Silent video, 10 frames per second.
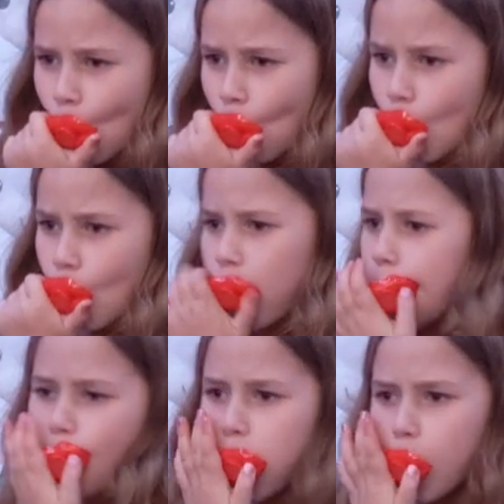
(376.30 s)
Alright,
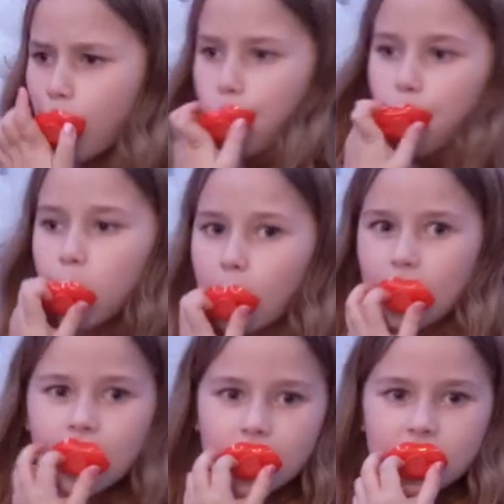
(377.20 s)
Genevieve is
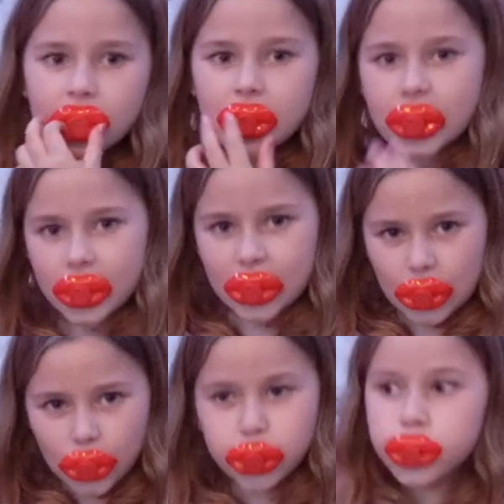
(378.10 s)
ready for her turn
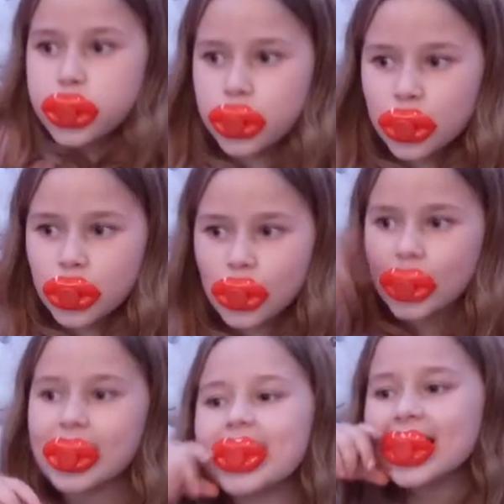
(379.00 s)
at the sock
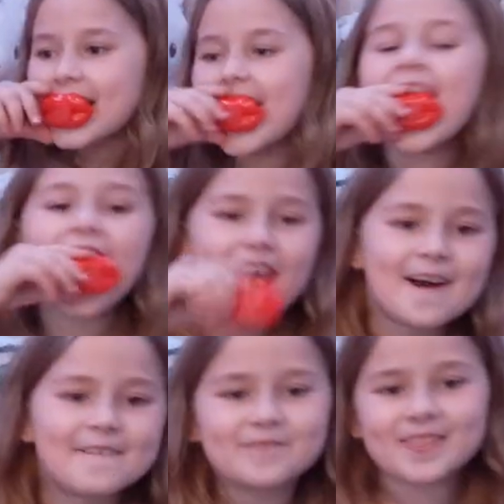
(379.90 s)
challenge.
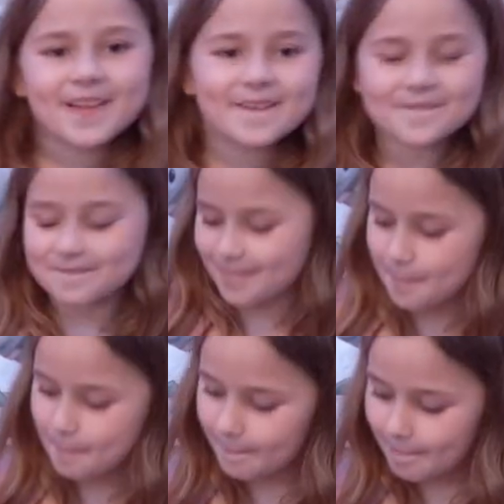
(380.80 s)
Yeah! And she
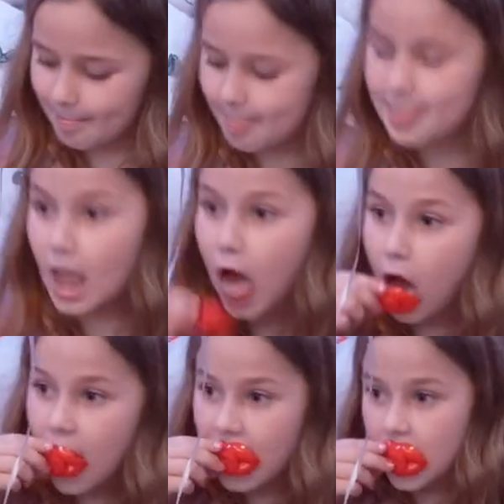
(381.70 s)
said, she told me
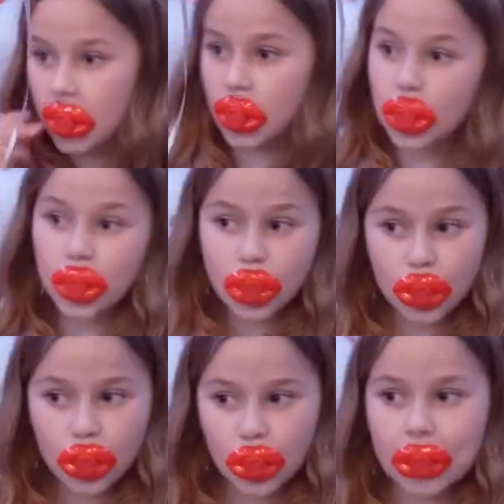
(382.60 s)
previously she's going for
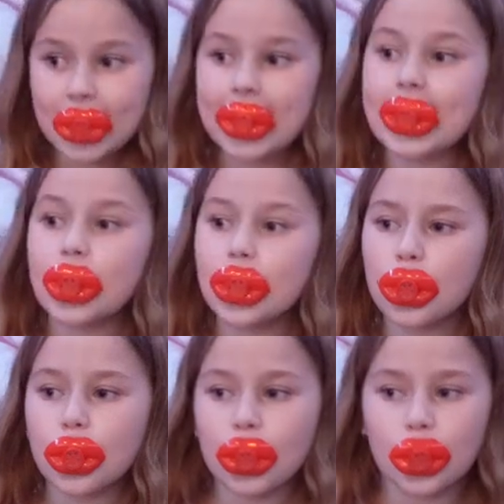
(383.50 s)
14.
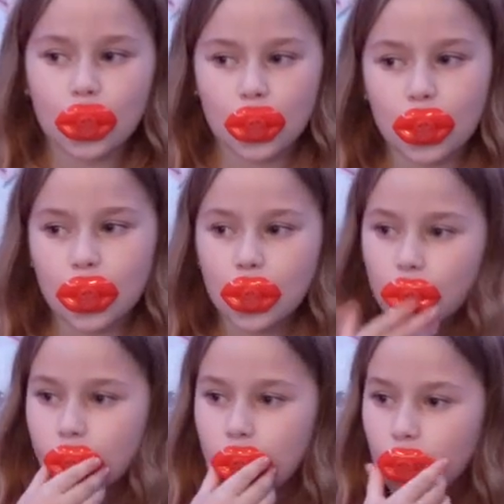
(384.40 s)
Uh-huh.
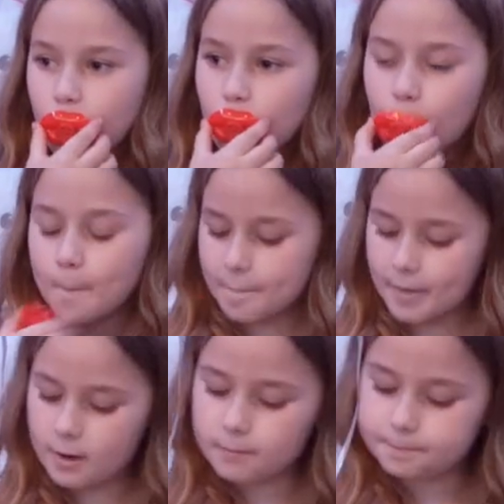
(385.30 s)
So Genevieve,
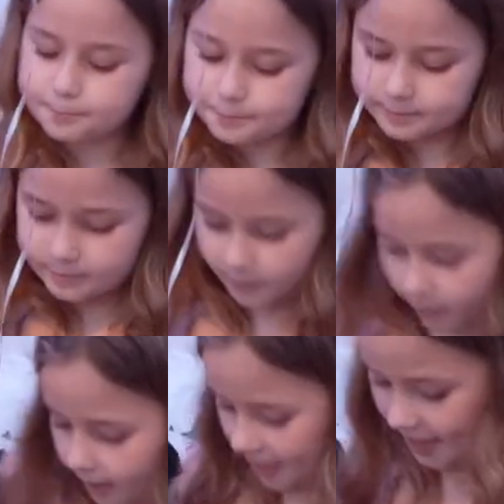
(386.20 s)
when you're ready, I got
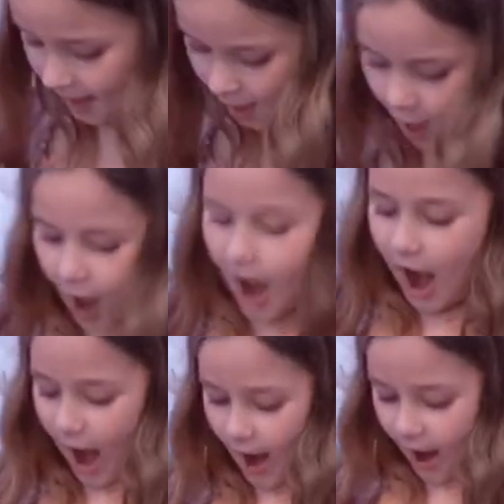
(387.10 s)
the clock up here
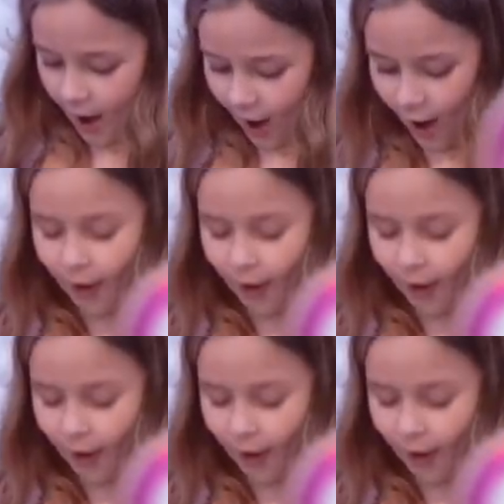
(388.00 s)
for starting.